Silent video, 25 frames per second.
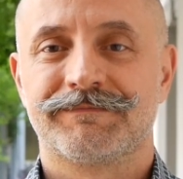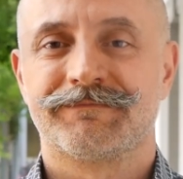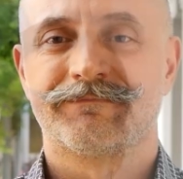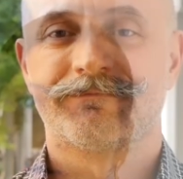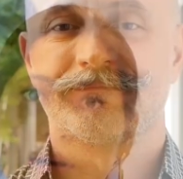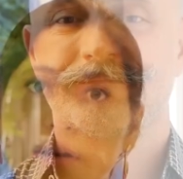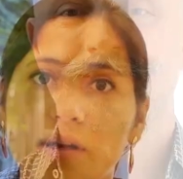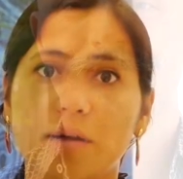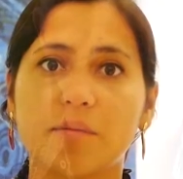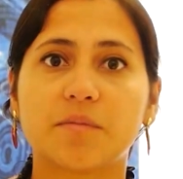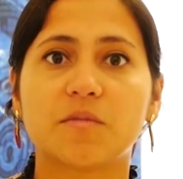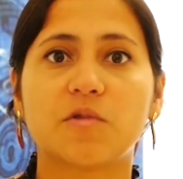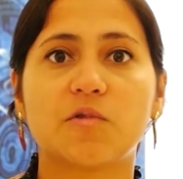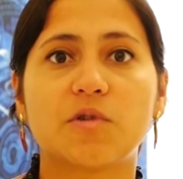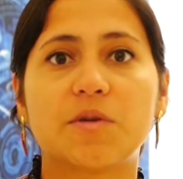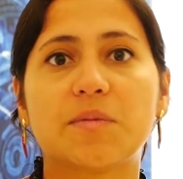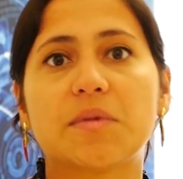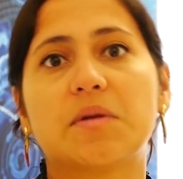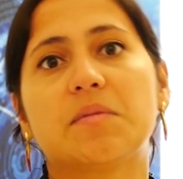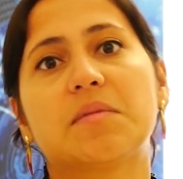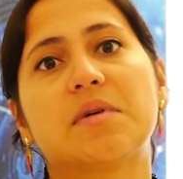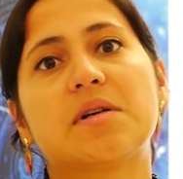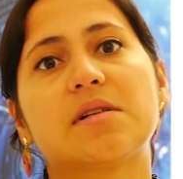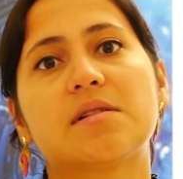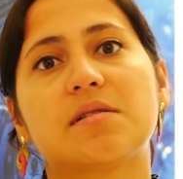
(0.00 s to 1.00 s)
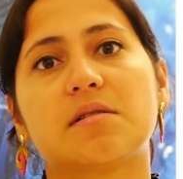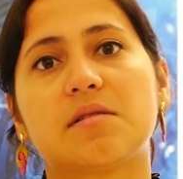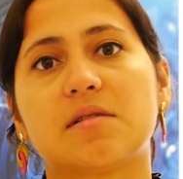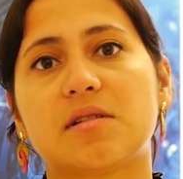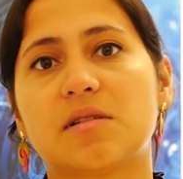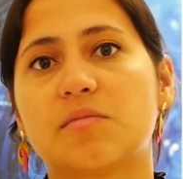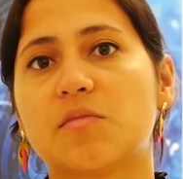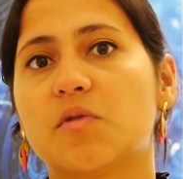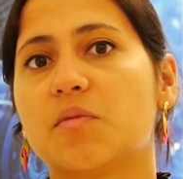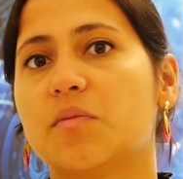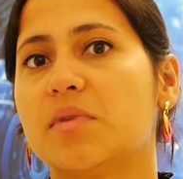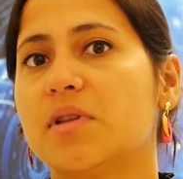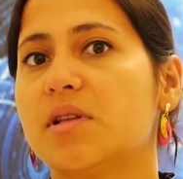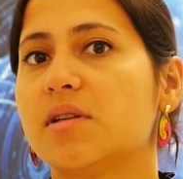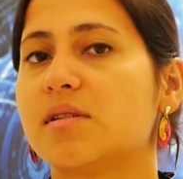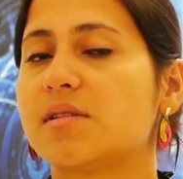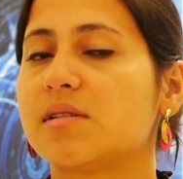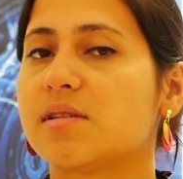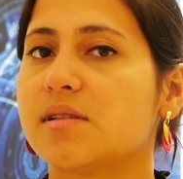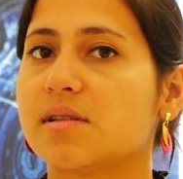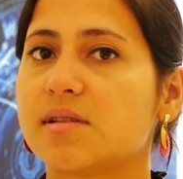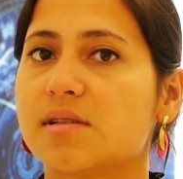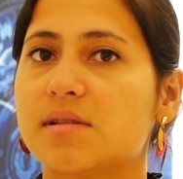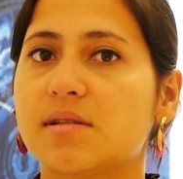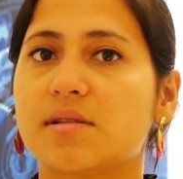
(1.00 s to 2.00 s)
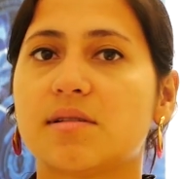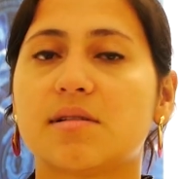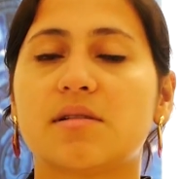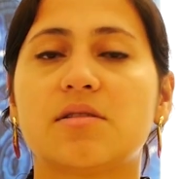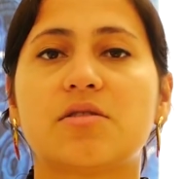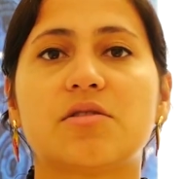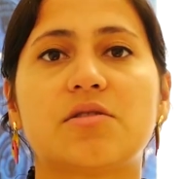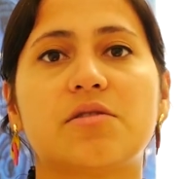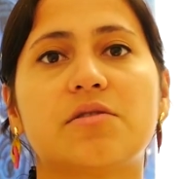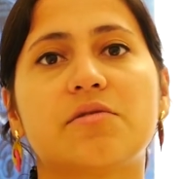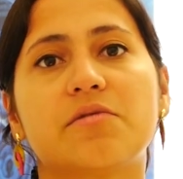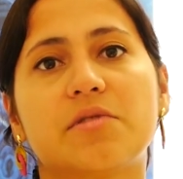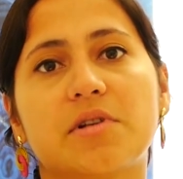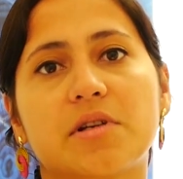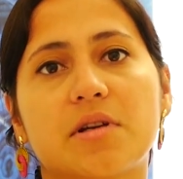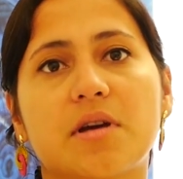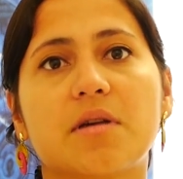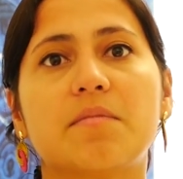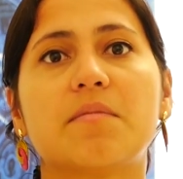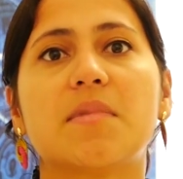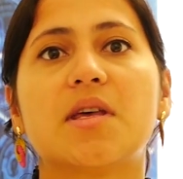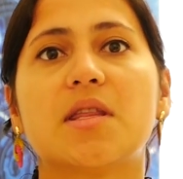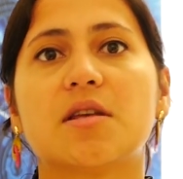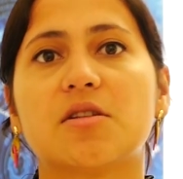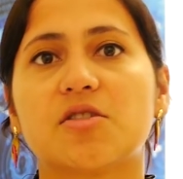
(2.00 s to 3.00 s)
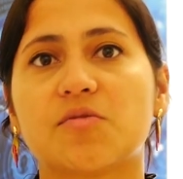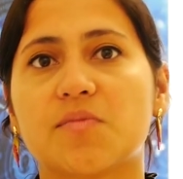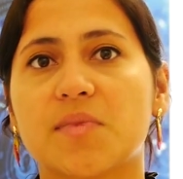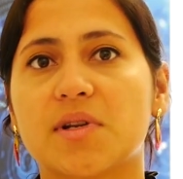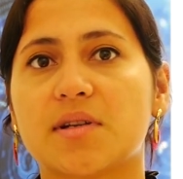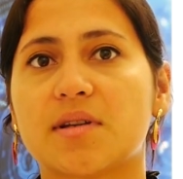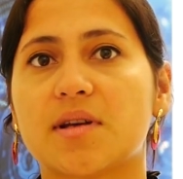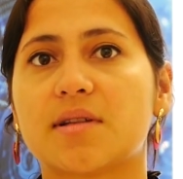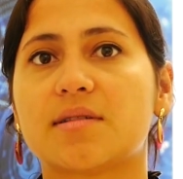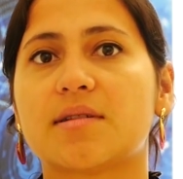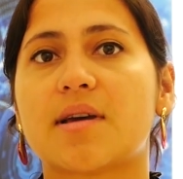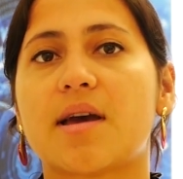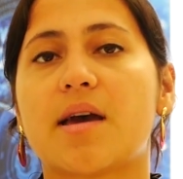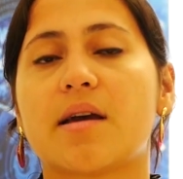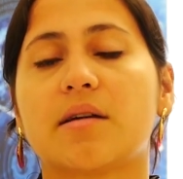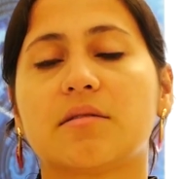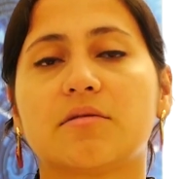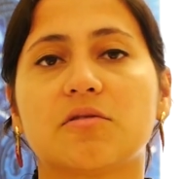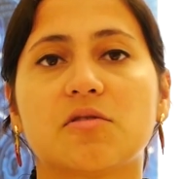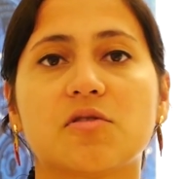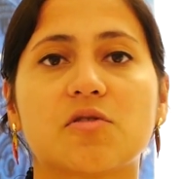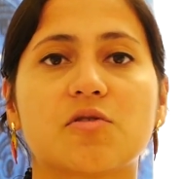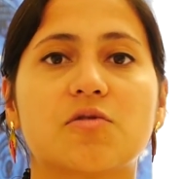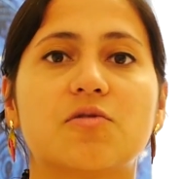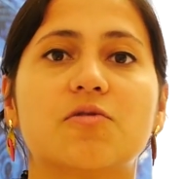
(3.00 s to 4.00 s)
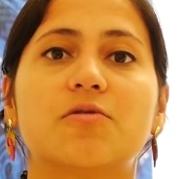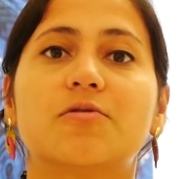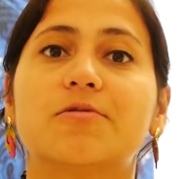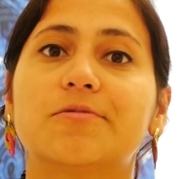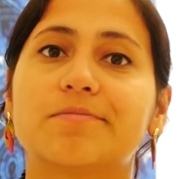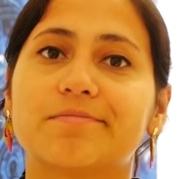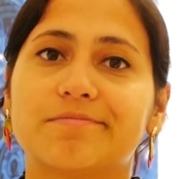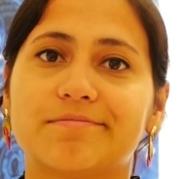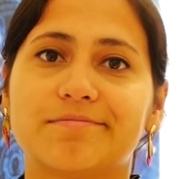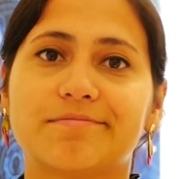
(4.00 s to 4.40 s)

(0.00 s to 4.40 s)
And I'm doing my Master's in Mobility Systems Engineering and Management at HECTOR School.